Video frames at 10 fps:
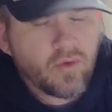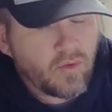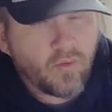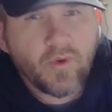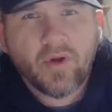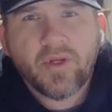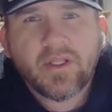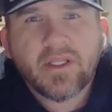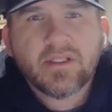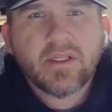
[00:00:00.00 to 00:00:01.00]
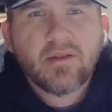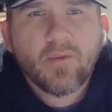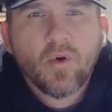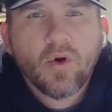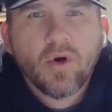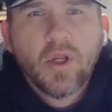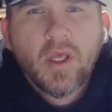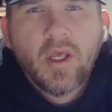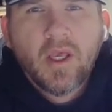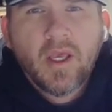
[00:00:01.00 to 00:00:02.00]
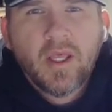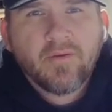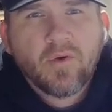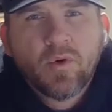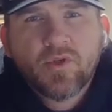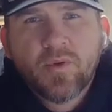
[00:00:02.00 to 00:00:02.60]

We don't need this anymore. And of course, we